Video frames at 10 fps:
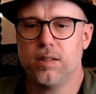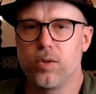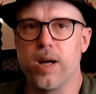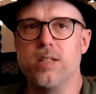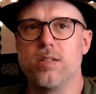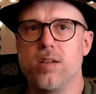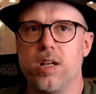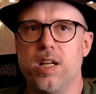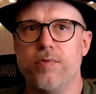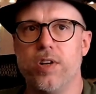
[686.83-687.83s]
Crisis on
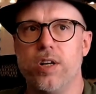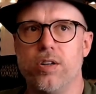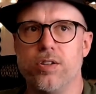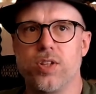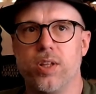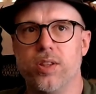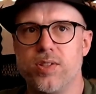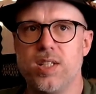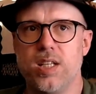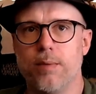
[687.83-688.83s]
Infinite Earths on the
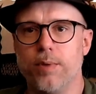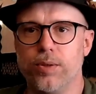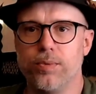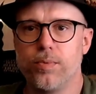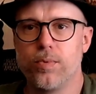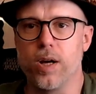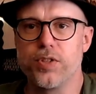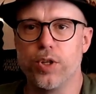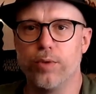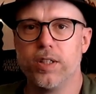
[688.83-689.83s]
CW
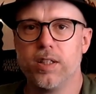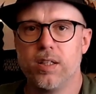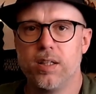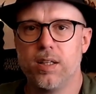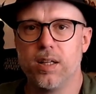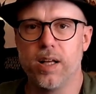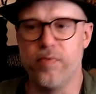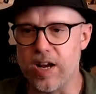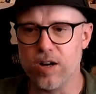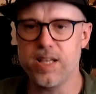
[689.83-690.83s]
crossover. And
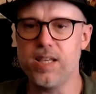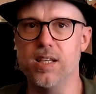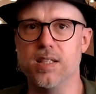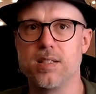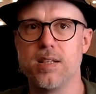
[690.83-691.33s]
there he is.